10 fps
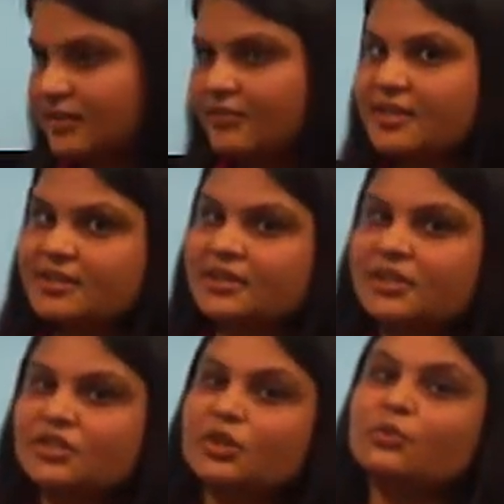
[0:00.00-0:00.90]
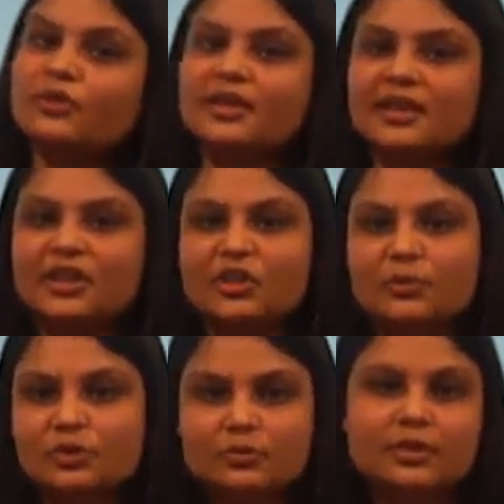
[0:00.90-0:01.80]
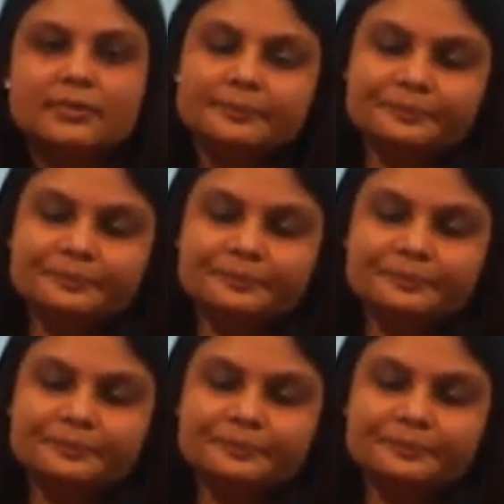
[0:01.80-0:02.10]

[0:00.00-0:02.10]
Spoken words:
resignation, where the individual